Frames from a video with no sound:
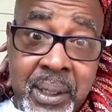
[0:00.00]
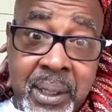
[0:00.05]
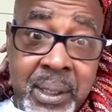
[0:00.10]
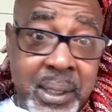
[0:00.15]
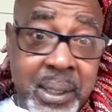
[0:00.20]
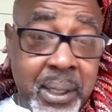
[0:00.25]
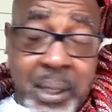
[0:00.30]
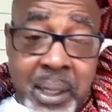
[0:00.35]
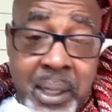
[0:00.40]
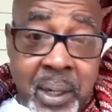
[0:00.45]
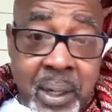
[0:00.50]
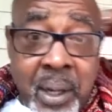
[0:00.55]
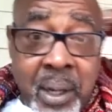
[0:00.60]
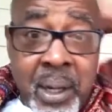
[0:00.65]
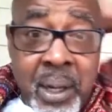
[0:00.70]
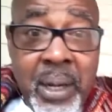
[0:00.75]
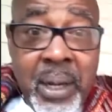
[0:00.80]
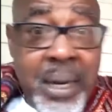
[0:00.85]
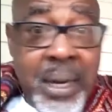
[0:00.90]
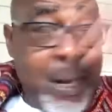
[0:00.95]
it
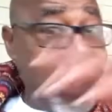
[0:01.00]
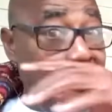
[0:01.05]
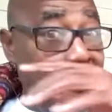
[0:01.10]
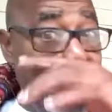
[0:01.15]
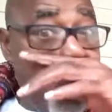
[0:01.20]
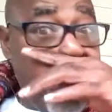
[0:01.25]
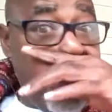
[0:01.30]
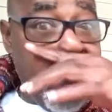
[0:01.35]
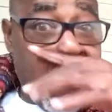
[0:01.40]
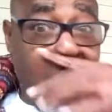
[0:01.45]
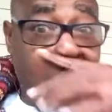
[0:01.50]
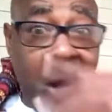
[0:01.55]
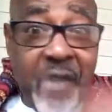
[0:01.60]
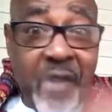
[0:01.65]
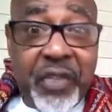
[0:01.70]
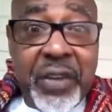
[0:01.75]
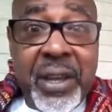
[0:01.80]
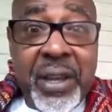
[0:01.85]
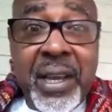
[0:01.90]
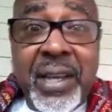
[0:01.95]
ain't going to be
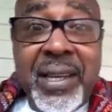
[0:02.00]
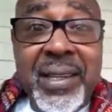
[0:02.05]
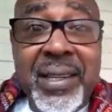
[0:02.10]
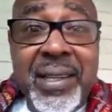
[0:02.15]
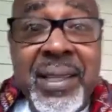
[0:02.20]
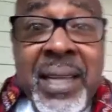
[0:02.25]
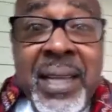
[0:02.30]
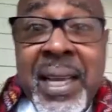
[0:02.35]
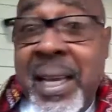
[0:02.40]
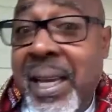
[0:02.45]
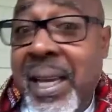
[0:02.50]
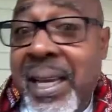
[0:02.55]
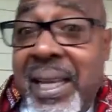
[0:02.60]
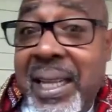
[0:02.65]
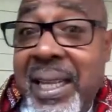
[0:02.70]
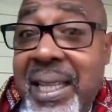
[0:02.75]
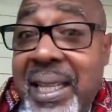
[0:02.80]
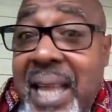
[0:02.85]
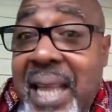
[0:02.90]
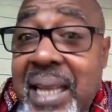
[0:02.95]
coffee, because
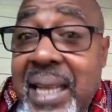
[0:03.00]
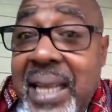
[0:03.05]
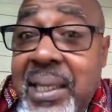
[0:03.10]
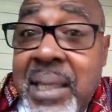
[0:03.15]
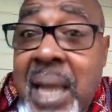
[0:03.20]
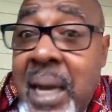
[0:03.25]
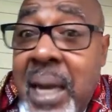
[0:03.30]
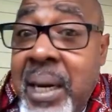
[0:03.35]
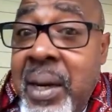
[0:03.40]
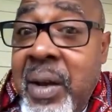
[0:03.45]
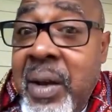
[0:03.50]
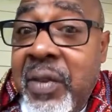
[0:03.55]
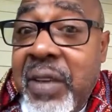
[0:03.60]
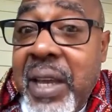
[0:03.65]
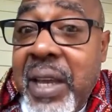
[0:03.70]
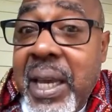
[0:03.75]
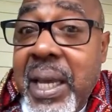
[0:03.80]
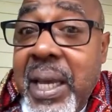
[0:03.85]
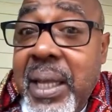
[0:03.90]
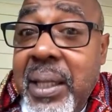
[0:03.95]
that's not enough
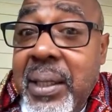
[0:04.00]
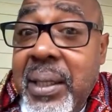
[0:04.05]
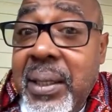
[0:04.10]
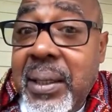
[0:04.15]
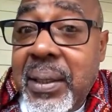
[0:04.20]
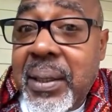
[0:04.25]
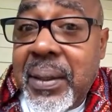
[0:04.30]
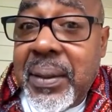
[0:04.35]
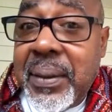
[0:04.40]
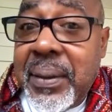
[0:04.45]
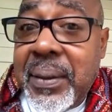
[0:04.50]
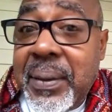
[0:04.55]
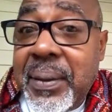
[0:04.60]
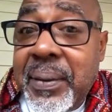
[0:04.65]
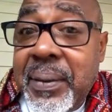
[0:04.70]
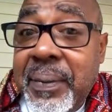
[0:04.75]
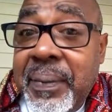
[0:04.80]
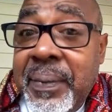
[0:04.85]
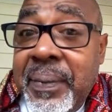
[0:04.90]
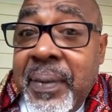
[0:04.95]
heat.
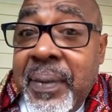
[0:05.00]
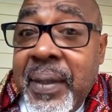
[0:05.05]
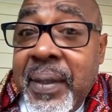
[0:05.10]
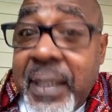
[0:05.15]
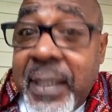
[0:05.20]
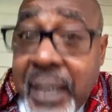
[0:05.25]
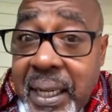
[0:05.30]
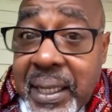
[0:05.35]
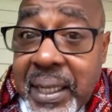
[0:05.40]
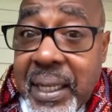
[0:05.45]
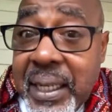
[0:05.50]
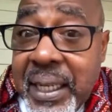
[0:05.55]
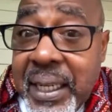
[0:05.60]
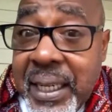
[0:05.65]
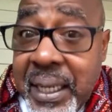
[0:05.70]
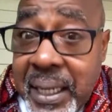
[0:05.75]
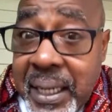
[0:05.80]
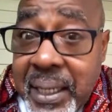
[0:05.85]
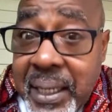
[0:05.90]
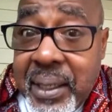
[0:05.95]
Yet, it
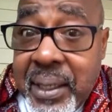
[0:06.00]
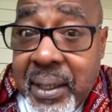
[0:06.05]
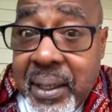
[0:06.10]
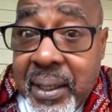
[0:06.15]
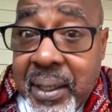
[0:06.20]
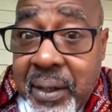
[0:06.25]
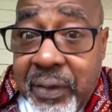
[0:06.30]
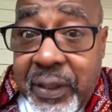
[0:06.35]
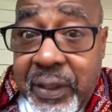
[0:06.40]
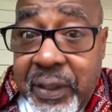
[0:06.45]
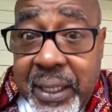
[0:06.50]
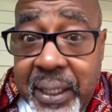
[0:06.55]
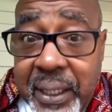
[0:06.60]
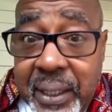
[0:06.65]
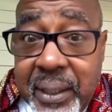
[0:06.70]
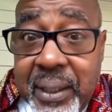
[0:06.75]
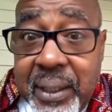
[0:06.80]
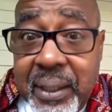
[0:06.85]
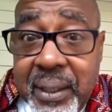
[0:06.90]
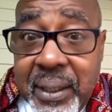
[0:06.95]
is enough heat
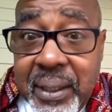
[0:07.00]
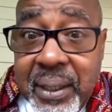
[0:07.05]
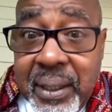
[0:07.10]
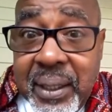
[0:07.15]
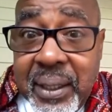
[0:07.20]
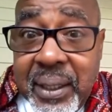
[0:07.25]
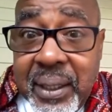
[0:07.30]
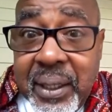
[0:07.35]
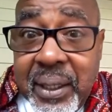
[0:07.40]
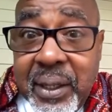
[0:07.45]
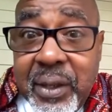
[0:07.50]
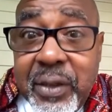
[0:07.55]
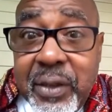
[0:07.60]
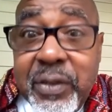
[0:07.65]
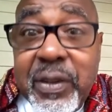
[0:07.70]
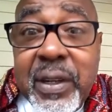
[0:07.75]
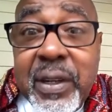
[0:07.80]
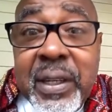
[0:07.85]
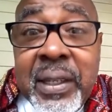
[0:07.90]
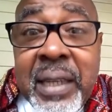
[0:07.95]
for
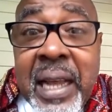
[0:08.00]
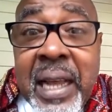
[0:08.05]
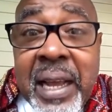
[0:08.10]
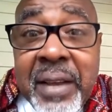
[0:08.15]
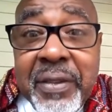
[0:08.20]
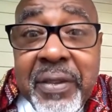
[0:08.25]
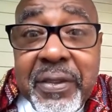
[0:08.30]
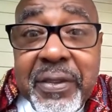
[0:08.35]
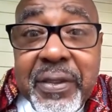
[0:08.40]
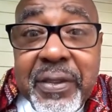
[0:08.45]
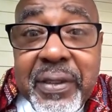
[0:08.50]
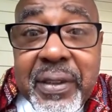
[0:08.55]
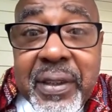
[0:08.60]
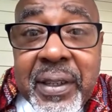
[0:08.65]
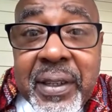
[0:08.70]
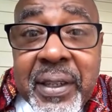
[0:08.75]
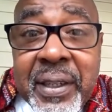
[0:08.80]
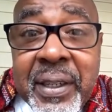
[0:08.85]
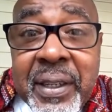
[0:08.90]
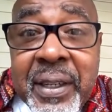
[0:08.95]
life
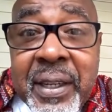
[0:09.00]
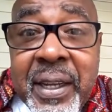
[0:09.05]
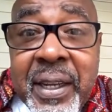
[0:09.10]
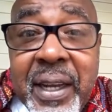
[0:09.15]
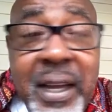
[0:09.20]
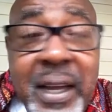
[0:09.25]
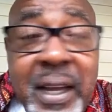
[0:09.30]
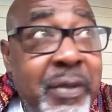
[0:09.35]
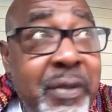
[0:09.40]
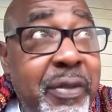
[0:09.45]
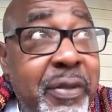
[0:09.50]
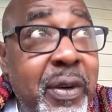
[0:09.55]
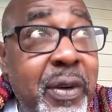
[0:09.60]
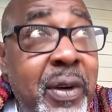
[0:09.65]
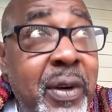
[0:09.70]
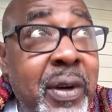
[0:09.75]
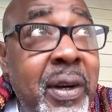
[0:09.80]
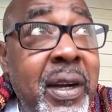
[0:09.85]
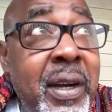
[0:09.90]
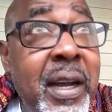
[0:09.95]
and
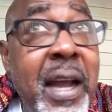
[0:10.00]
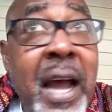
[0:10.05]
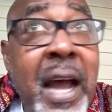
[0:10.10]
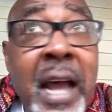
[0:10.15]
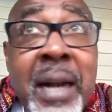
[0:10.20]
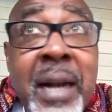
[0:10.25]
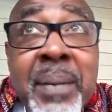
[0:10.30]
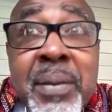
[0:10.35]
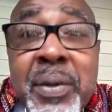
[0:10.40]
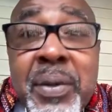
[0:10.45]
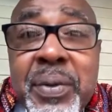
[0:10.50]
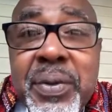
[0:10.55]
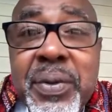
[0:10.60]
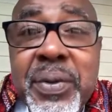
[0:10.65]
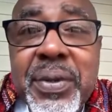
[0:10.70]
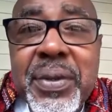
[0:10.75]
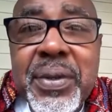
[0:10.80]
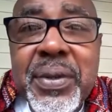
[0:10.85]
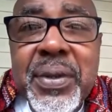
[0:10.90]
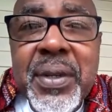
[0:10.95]
for
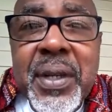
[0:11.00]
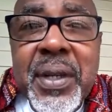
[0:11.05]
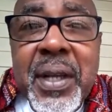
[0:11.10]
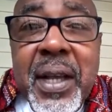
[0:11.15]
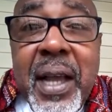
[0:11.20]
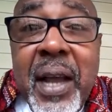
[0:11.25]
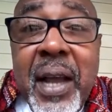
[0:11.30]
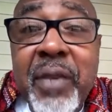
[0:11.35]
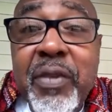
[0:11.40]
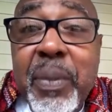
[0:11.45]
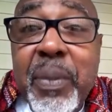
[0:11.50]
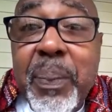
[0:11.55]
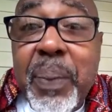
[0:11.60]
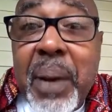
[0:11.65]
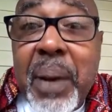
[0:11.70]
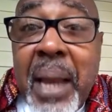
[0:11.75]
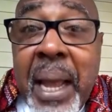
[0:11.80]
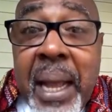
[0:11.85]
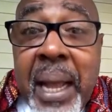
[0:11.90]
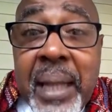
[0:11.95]
animals and for
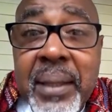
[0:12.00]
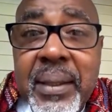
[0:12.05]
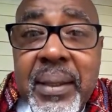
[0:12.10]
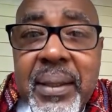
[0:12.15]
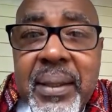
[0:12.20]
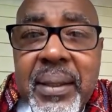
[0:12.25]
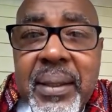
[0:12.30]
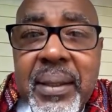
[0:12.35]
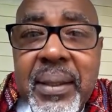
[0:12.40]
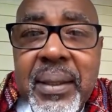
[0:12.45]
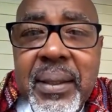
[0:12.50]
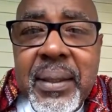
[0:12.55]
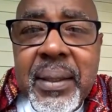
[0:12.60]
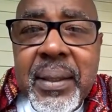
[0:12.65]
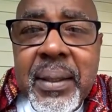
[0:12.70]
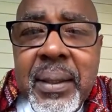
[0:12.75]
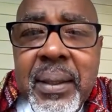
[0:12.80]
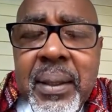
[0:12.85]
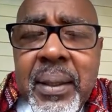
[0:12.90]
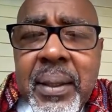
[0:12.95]
plants
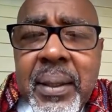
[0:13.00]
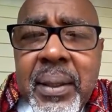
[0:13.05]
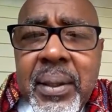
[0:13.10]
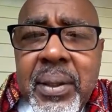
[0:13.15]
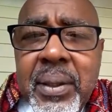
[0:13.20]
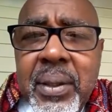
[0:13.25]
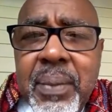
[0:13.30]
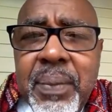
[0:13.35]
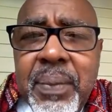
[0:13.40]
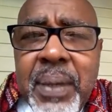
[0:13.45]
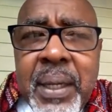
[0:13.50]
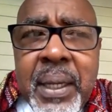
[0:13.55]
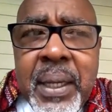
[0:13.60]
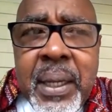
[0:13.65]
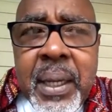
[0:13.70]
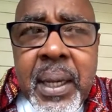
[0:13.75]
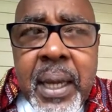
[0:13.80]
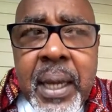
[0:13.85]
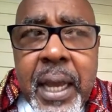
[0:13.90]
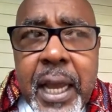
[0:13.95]
to be
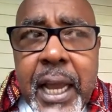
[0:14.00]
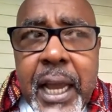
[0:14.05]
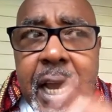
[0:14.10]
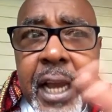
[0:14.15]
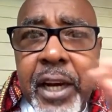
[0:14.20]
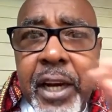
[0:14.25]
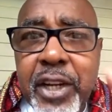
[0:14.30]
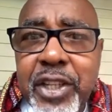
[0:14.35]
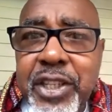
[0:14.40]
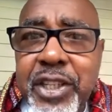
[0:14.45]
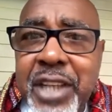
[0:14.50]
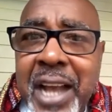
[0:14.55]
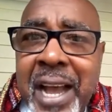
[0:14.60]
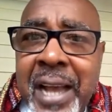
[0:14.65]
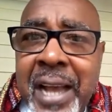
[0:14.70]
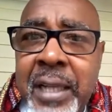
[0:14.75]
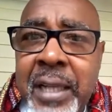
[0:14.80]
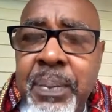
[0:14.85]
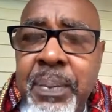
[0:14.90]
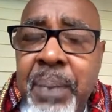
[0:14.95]

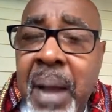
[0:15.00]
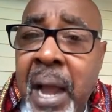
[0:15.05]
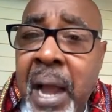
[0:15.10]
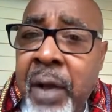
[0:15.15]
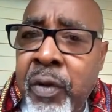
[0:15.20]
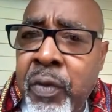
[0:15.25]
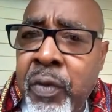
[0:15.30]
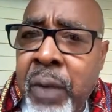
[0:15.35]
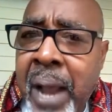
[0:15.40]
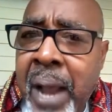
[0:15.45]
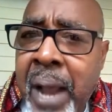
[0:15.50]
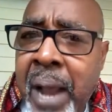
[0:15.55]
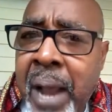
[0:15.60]
energized by ray,